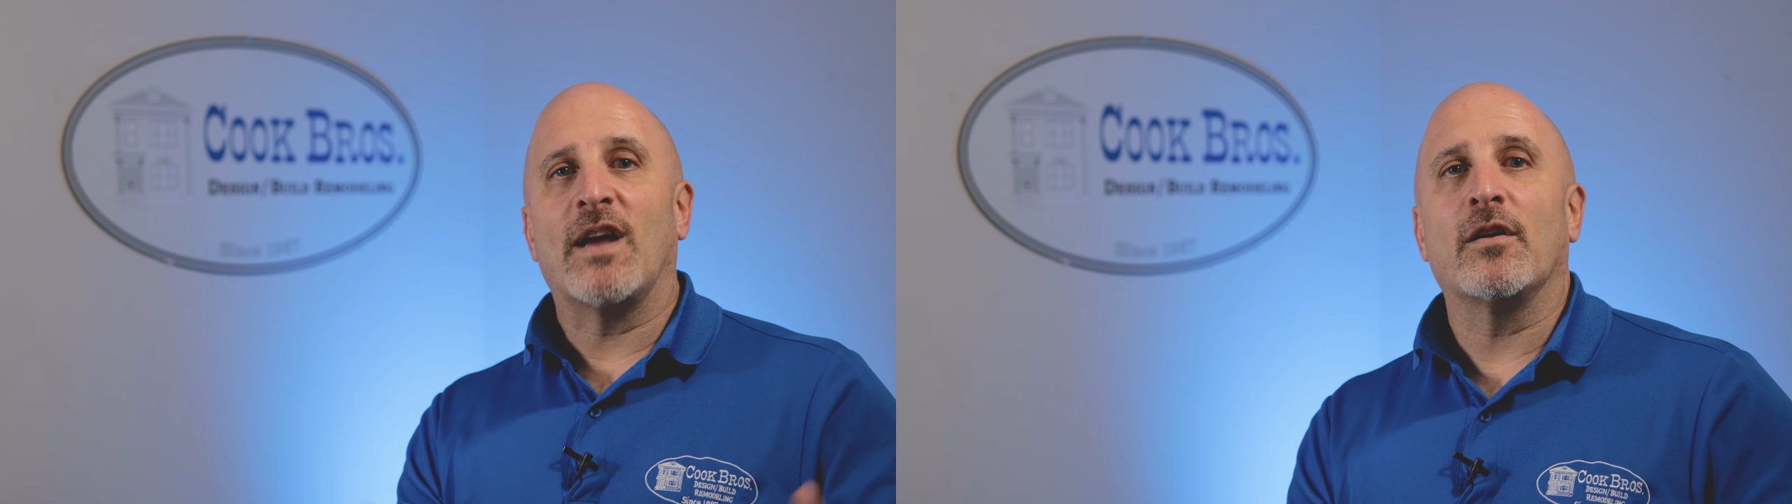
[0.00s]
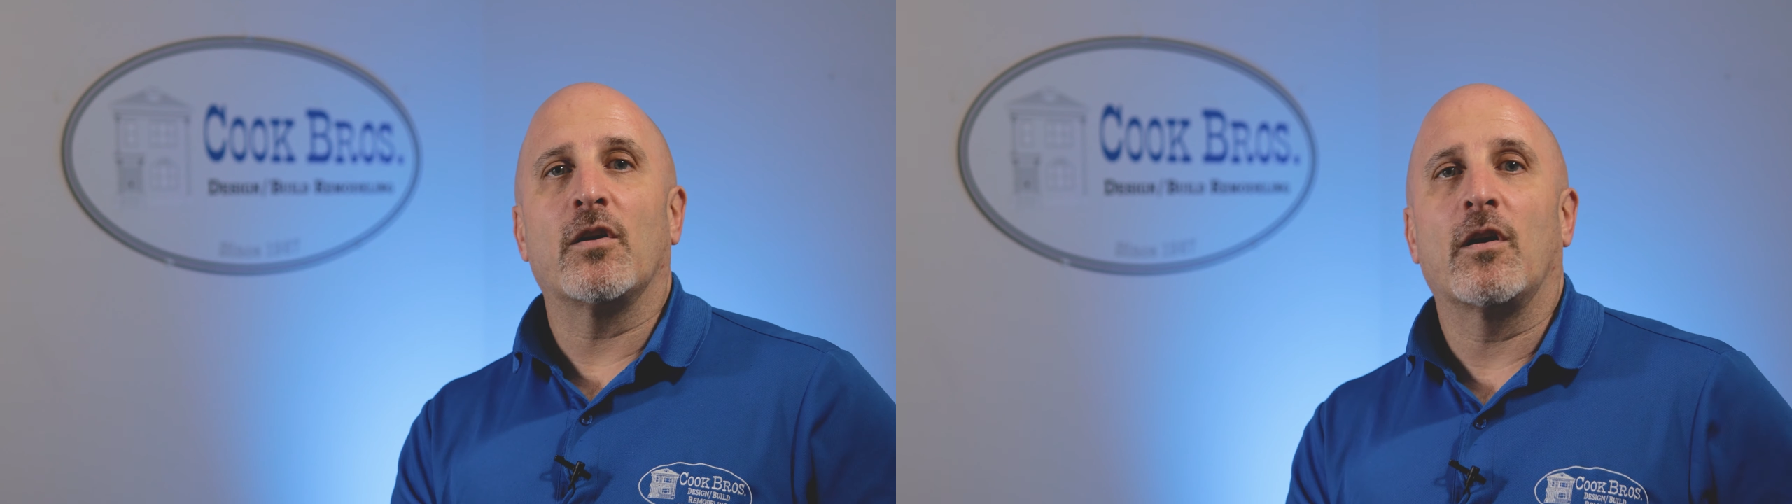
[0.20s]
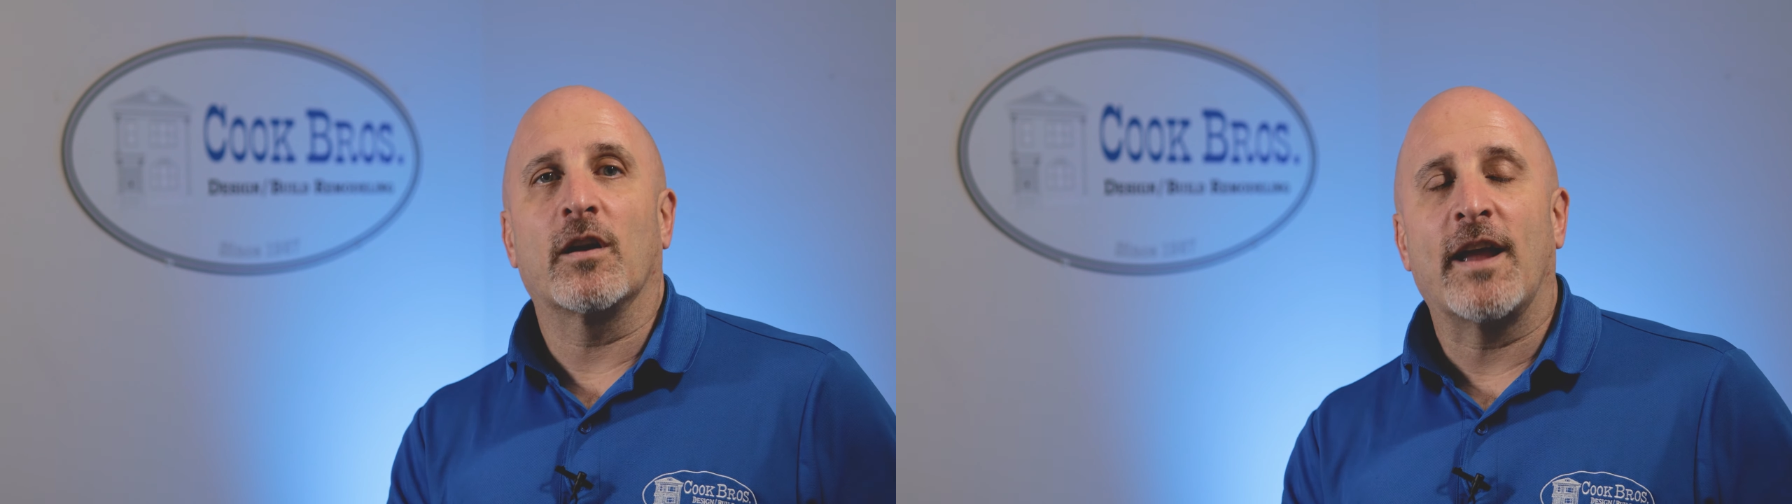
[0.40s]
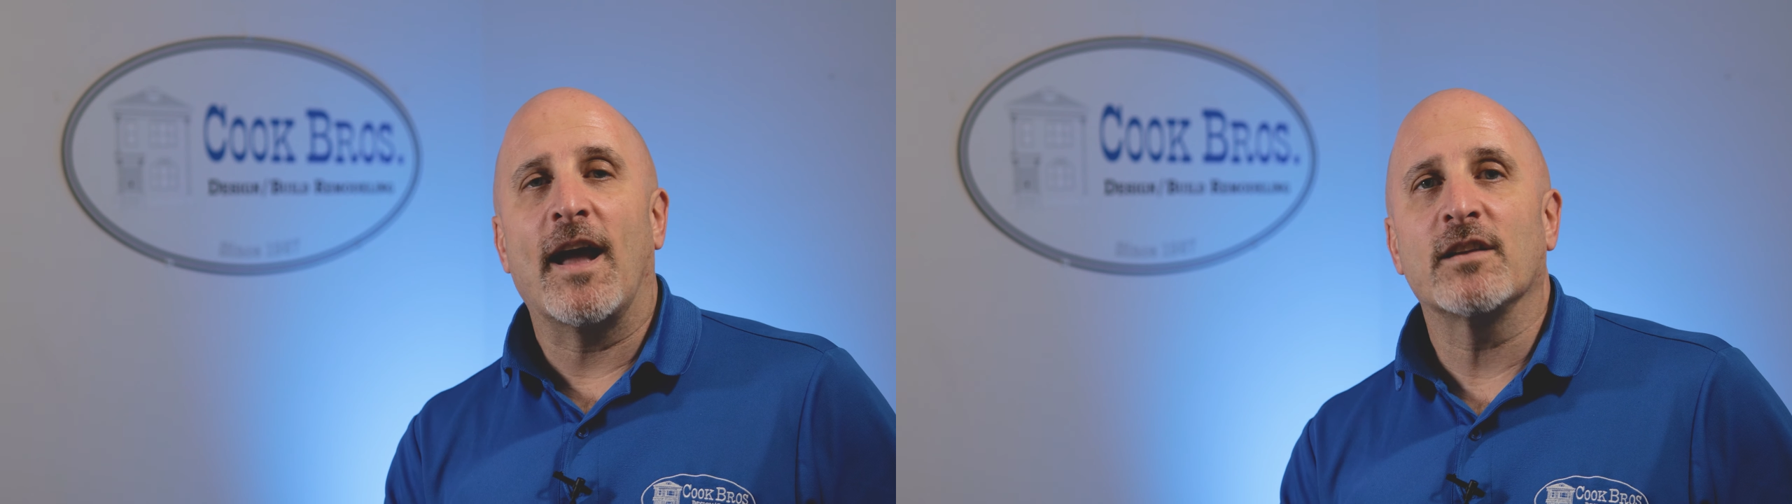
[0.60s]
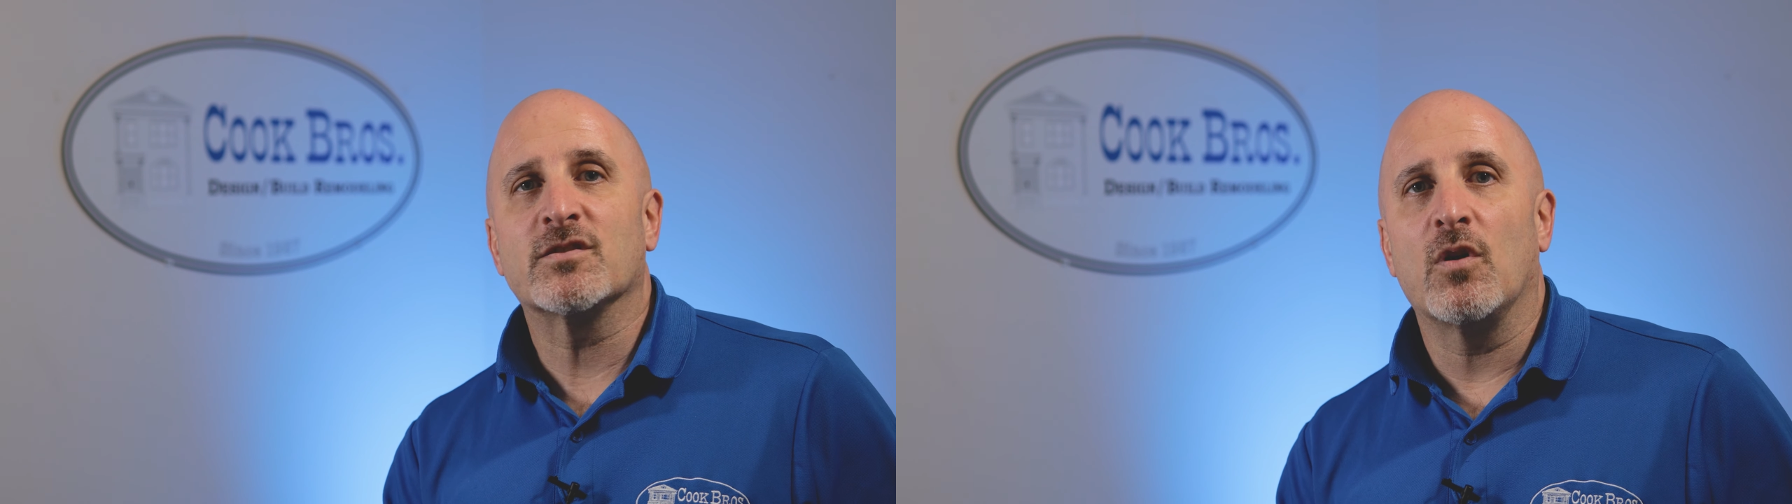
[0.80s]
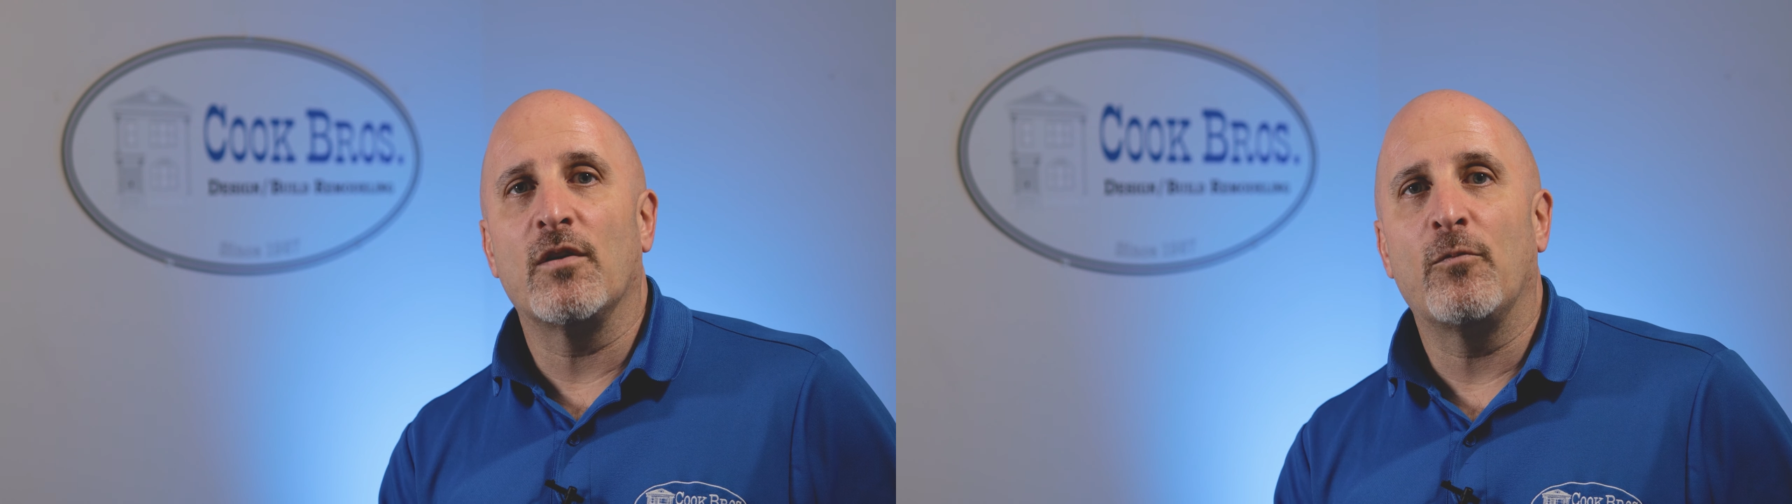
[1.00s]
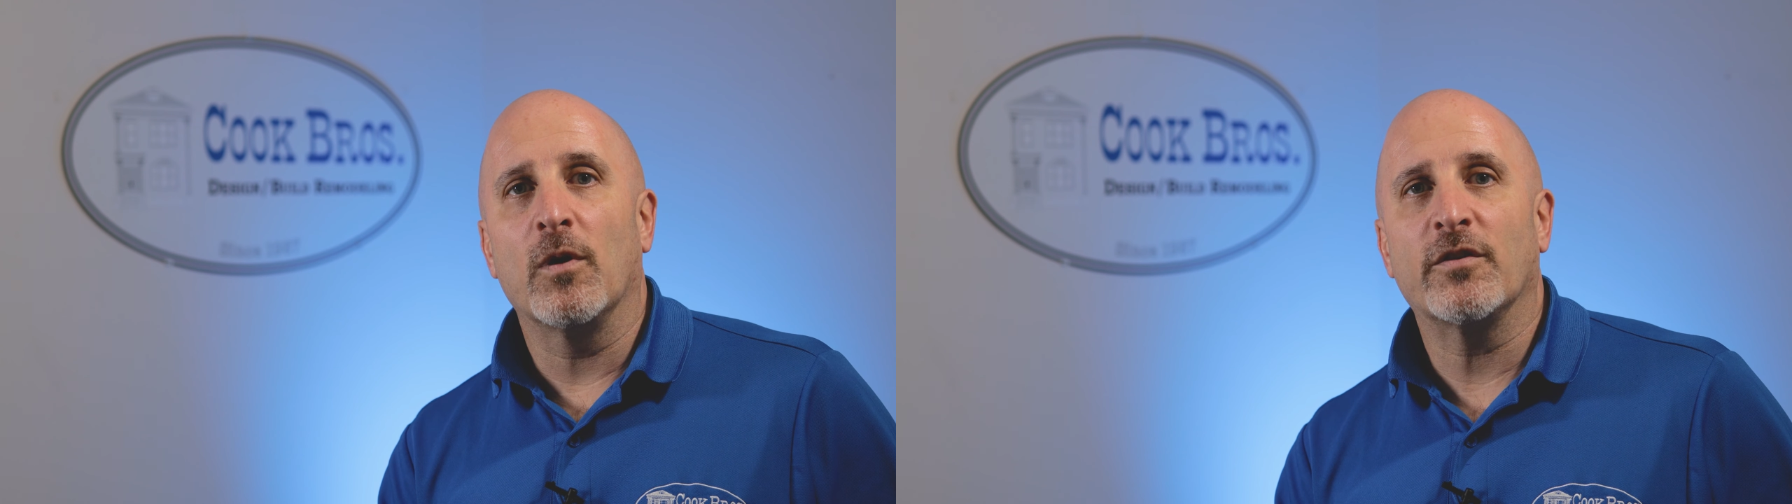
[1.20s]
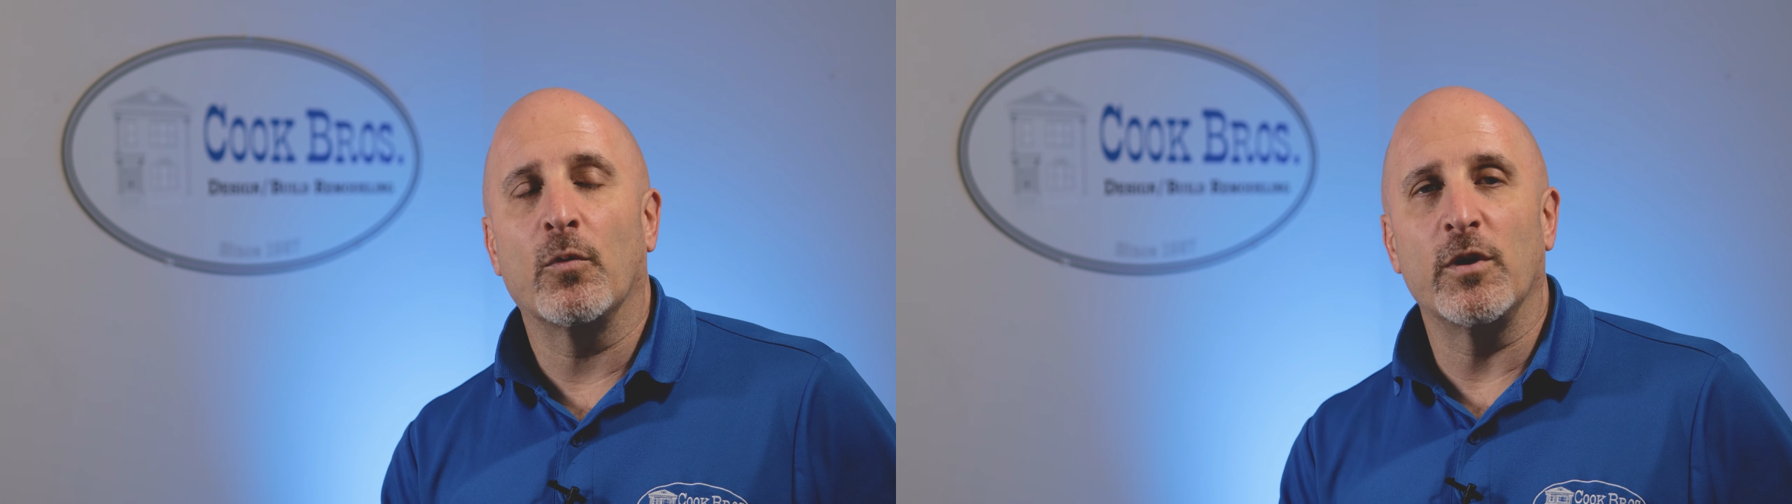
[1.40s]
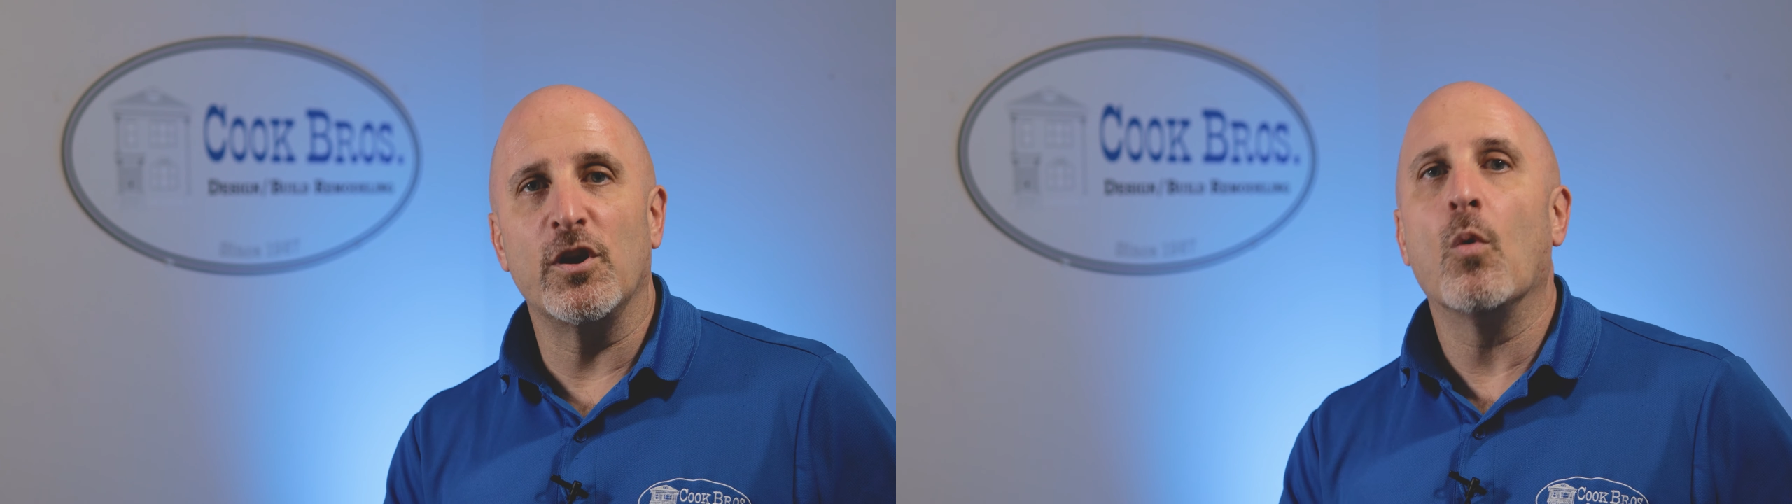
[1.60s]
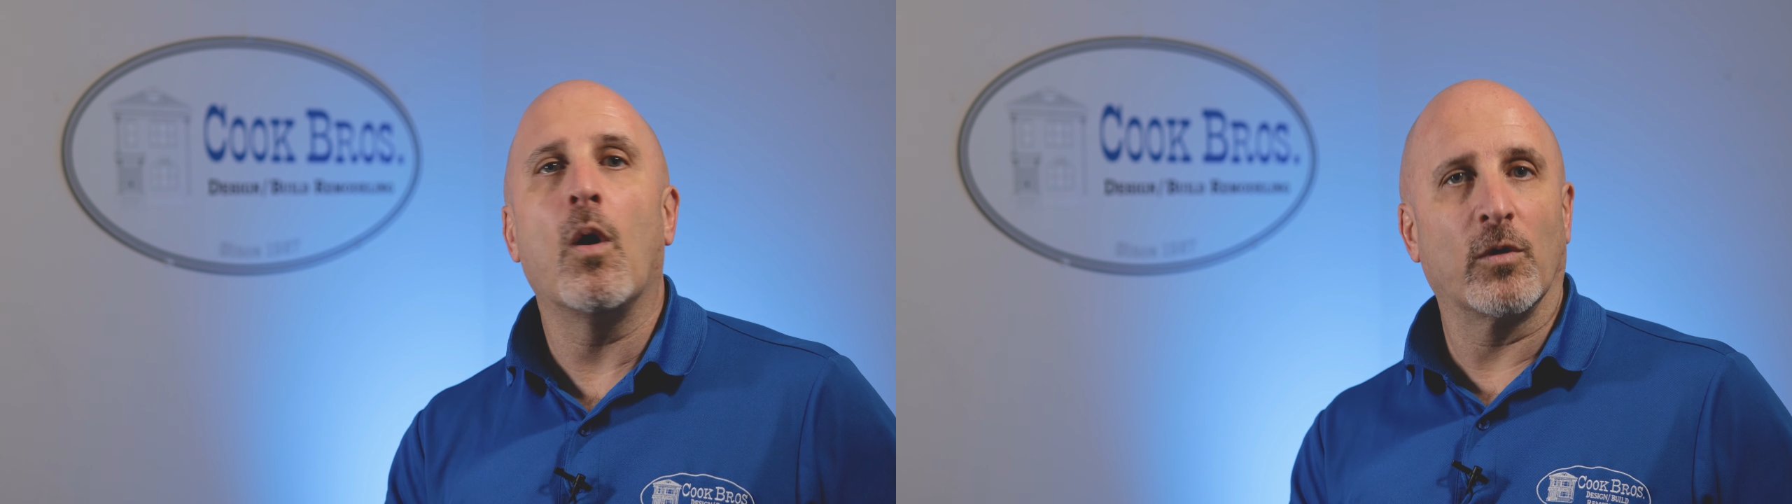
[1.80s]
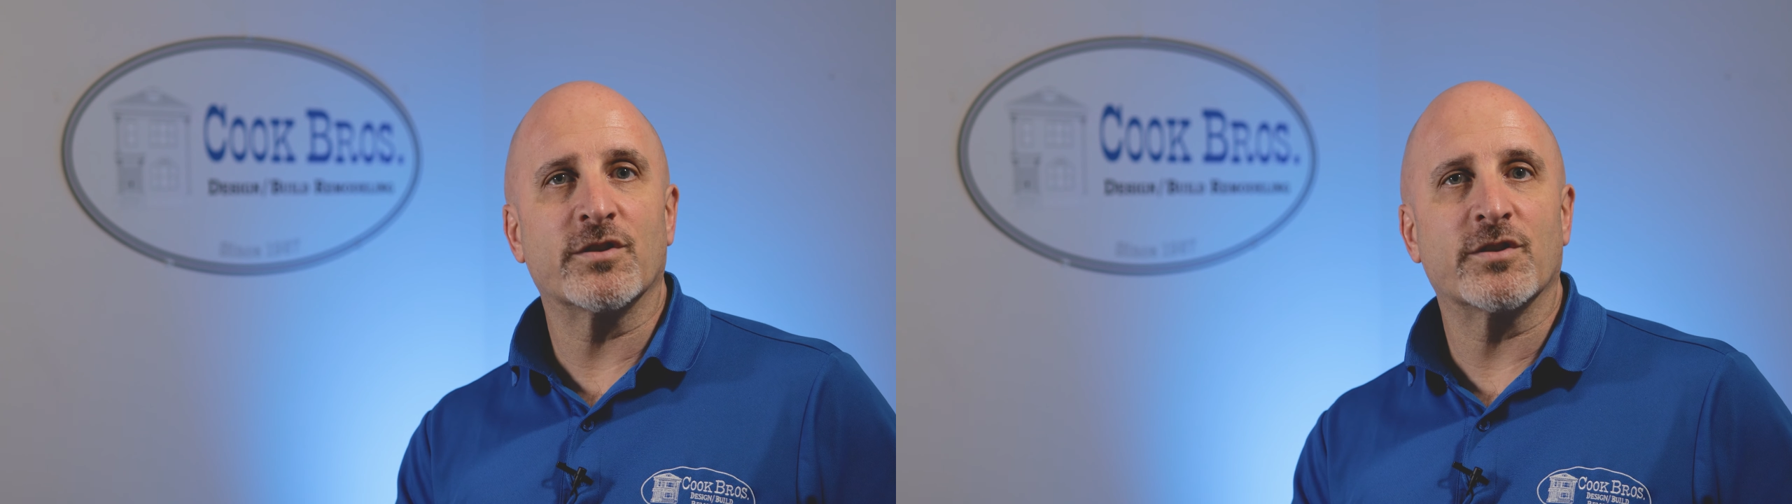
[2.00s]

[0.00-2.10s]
out on our CAD software so we know what we're